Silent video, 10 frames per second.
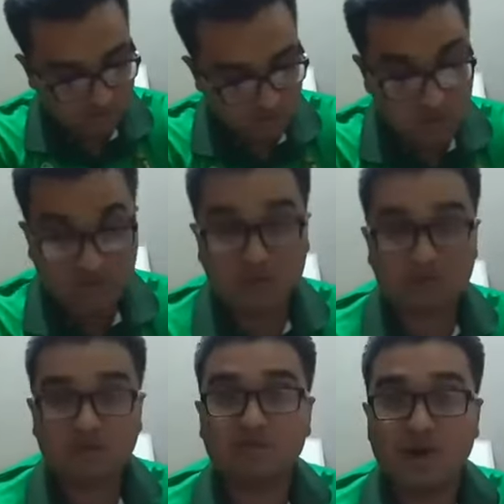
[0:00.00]
talk about
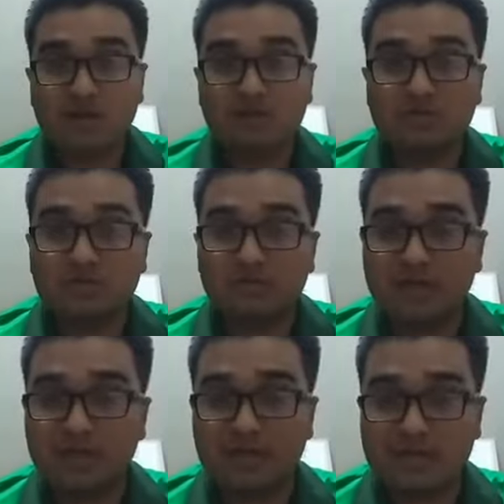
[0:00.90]
the functions of the
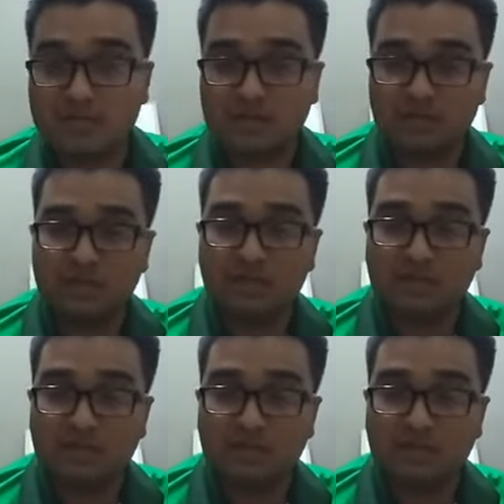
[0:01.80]
election commission,